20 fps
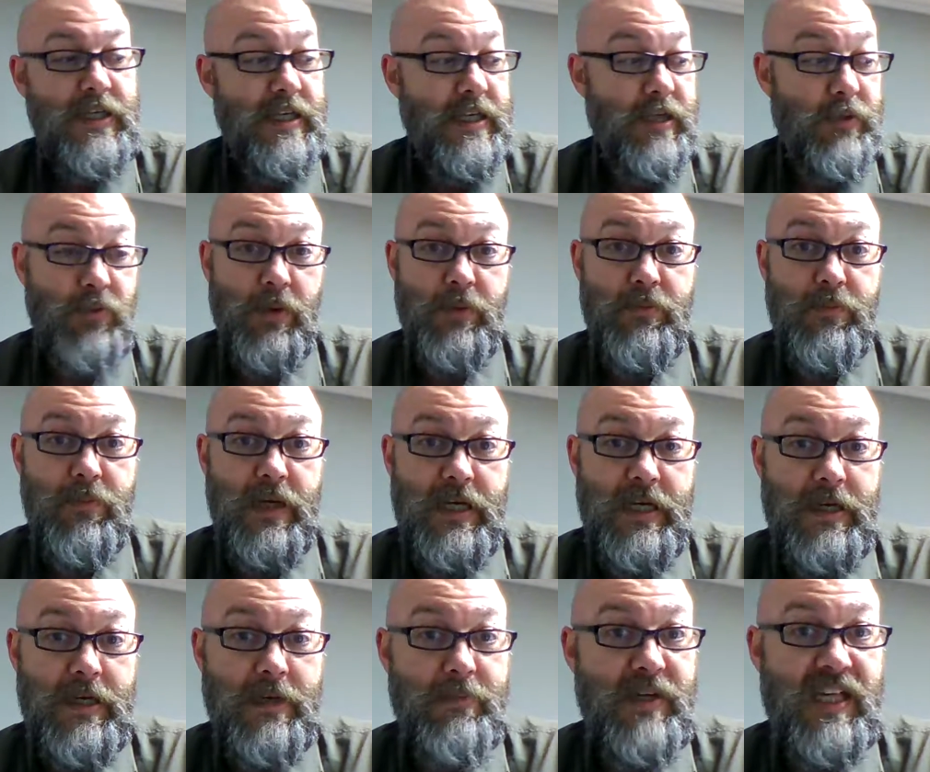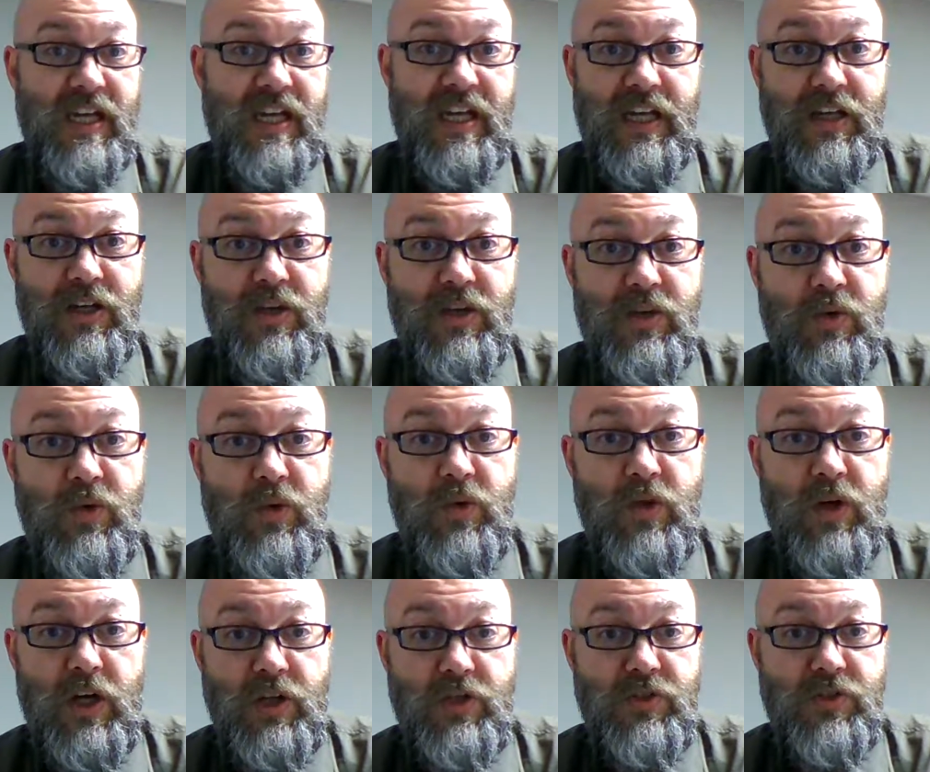We'll uh, be getting new
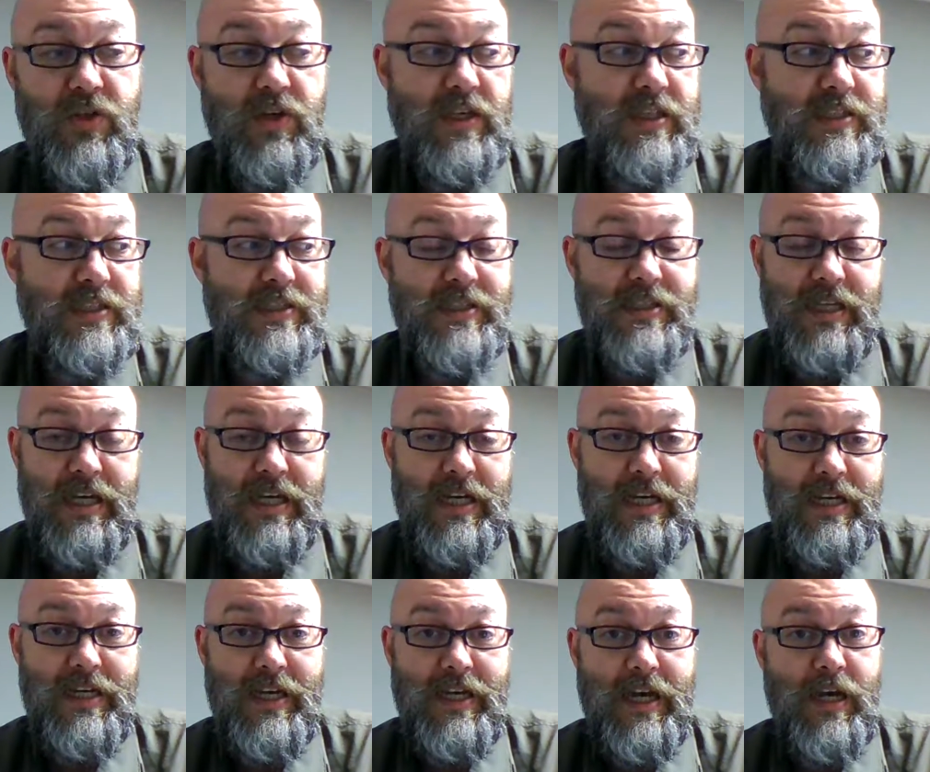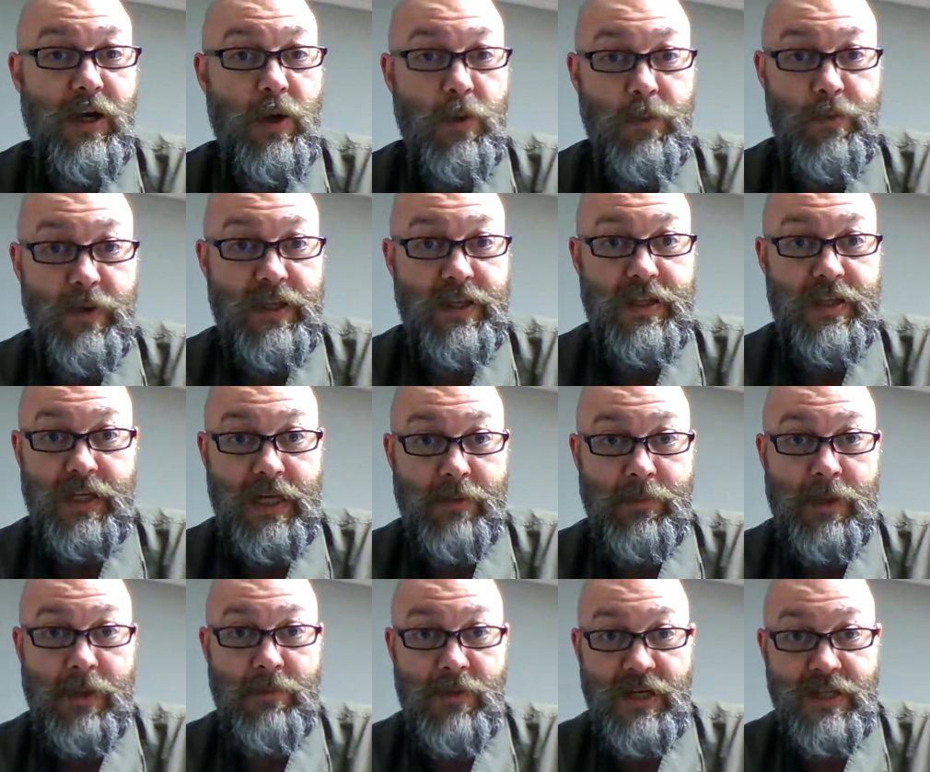Altras, uh, I hope, in the
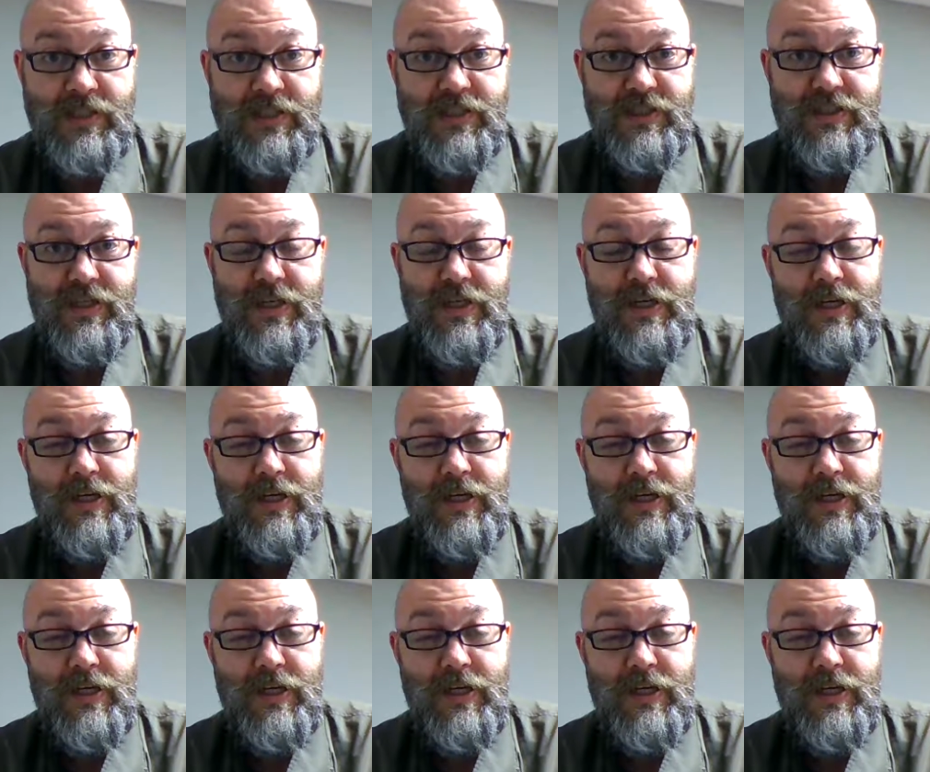coming months.